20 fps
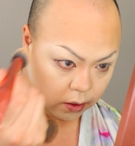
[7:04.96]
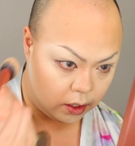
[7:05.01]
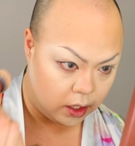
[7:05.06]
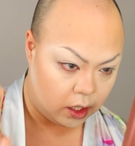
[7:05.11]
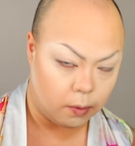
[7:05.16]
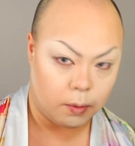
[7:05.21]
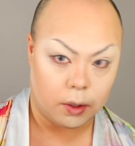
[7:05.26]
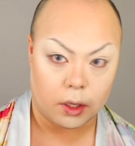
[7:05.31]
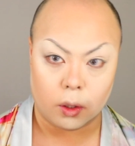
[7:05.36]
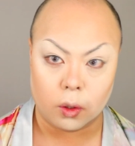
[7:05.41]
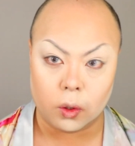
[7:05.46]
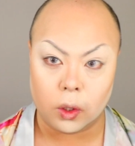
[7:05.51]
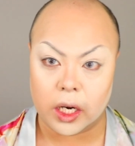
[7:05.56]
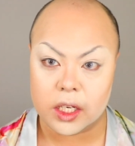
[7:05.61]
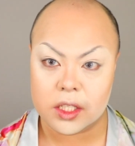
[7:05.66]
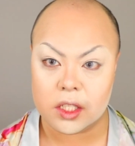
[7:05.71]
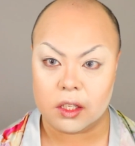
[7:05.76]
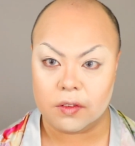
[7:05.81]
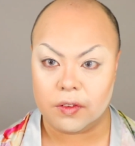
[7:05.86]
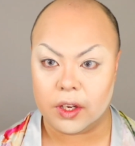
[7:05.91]
and here, but the
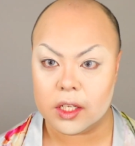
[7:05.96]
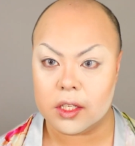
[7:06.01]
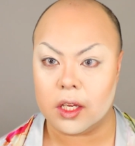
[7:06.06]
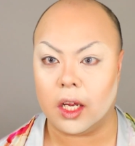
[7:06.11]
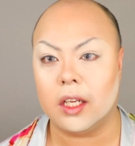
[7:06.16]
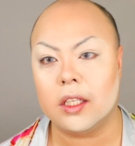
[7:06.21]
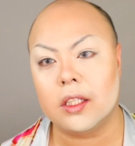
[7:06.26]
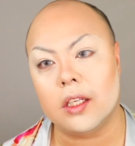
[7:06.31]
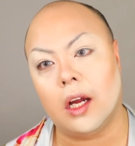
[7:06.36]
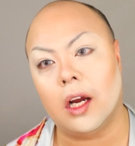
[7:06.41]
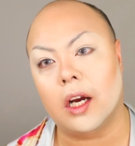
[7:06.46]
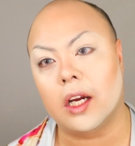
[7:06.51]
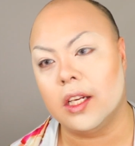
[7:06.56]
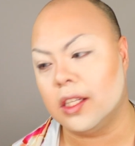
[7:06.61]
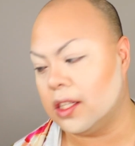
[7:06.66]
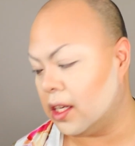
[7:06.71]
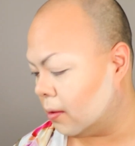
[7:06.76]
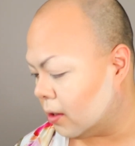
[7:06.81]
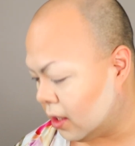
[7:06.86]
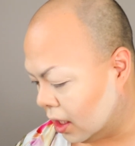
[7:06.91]
rest of it's like dark and the
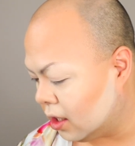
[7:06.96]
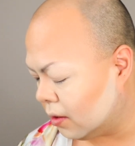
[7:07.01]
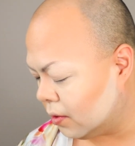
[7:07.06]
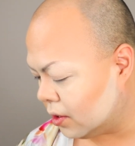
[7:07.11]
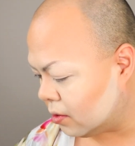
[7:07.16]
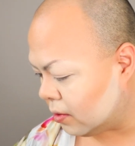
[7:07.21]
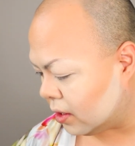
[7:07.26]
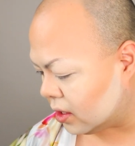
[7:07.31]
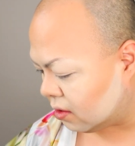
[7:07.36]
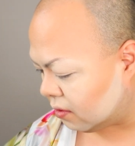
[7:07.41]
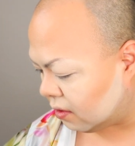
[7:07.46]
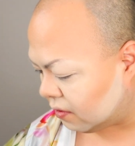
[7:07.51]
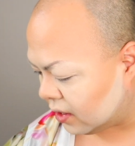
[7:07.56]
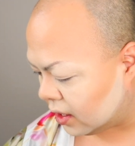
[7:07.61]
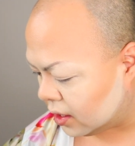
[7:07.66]
same colour as the rest of her